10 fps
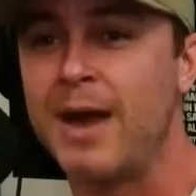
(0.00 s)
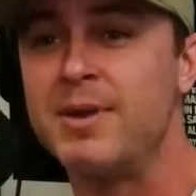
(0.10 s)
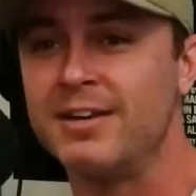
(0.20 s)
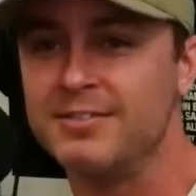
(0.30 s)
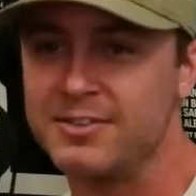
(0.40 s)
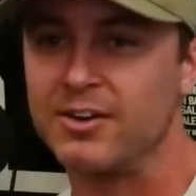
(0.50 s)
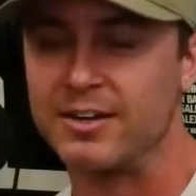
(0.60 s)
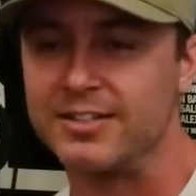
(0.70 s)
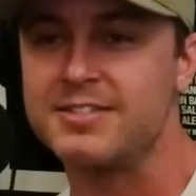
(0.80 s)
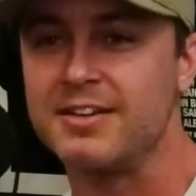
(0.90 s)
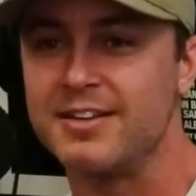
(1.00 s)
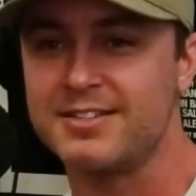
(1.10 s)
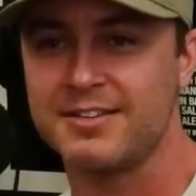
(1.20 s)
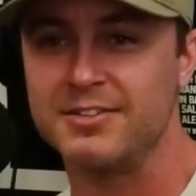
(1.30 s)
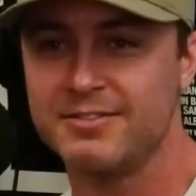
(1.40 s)
I mean, they're going to listen to
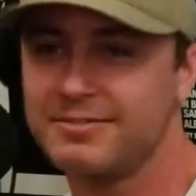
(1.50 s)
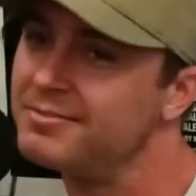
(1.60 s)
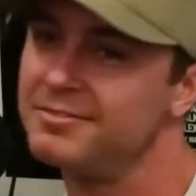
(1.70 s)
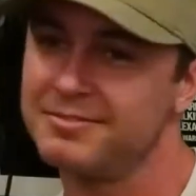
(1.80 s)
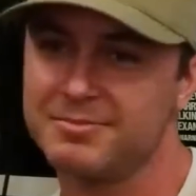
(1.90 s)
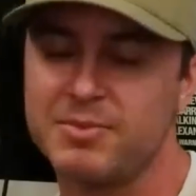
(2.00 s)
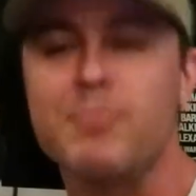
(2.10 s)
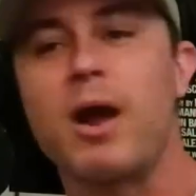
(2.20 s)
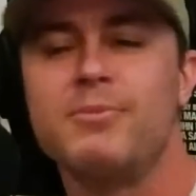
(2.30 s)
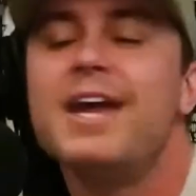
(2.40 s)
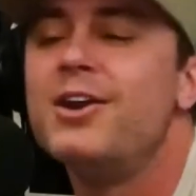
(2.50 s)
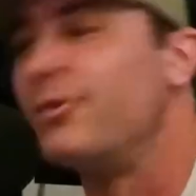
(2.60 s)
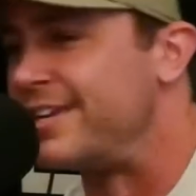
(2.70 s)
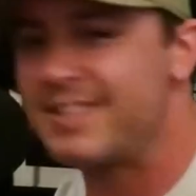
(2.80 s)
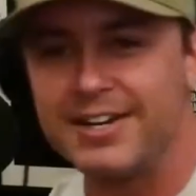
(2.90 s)
this and they
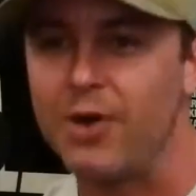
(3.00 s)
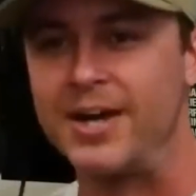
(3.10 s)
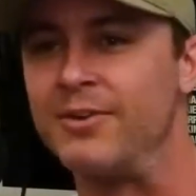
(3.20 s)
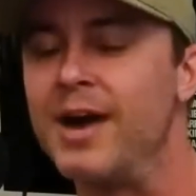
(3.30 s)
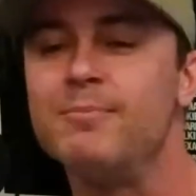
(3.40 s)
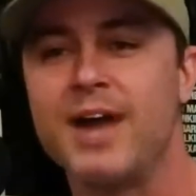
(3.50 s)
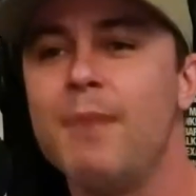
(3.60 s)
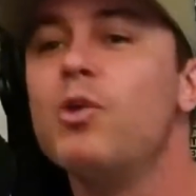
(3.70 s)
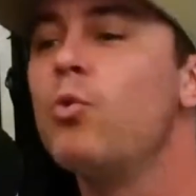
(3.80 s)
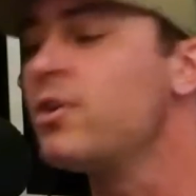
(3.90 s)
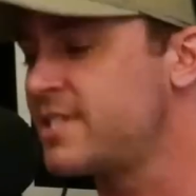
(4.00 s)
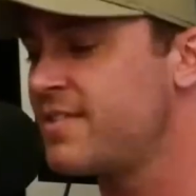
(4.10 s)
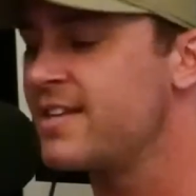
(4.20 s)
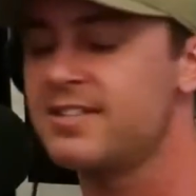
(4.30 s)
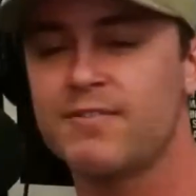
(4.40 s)
know this. They know I don't. I'm the worst
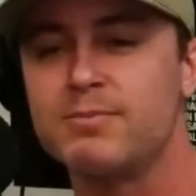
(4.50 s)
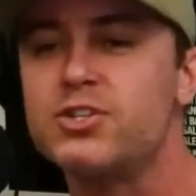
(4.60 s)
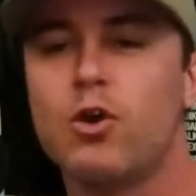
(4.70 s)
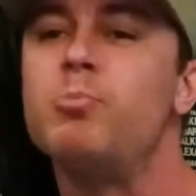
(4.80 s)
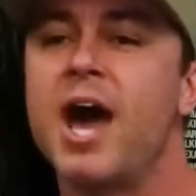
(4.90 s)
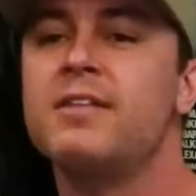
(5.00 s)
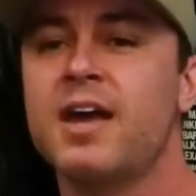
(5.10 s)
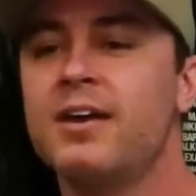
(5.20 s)
at that stuff. I'm so bad at